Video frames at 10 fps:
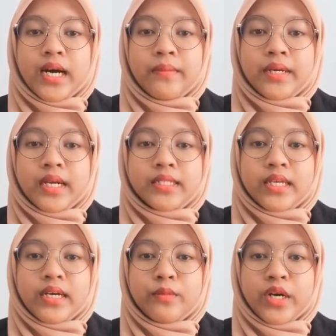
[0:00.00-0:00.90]
Ahmad
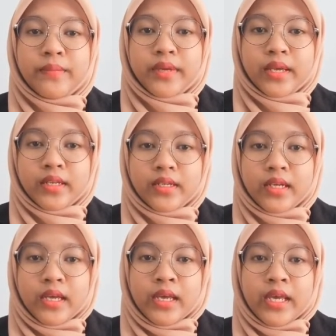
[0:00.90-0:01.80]
Azhar Muhammad,
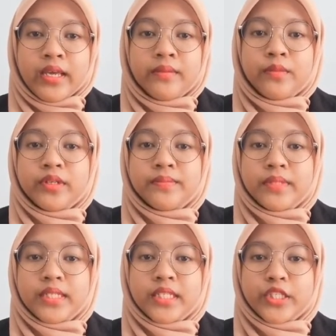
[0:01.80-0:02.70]
and
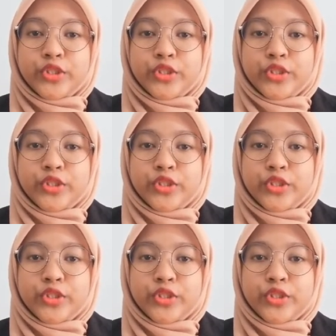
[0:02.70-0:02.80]
Mr.